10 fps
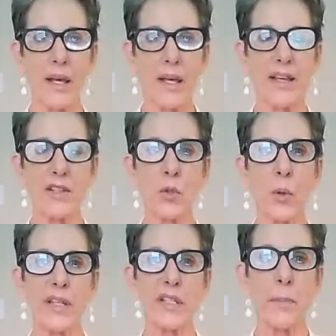is
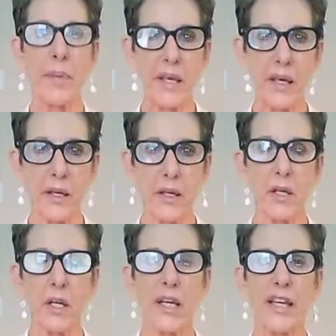going to be
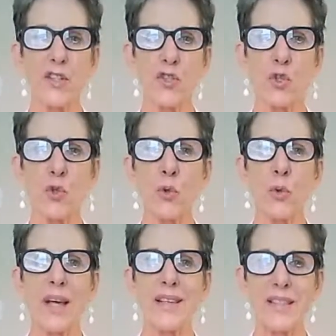in
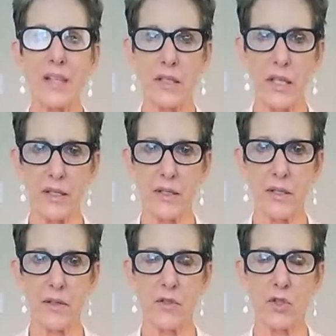2
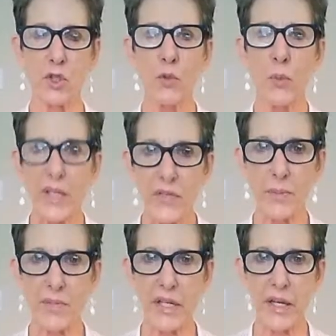Sundays, 2 weeks
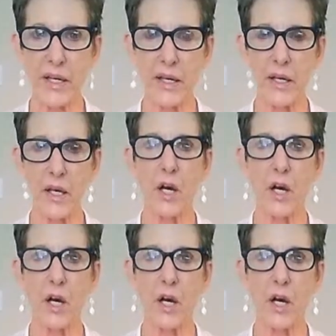from today.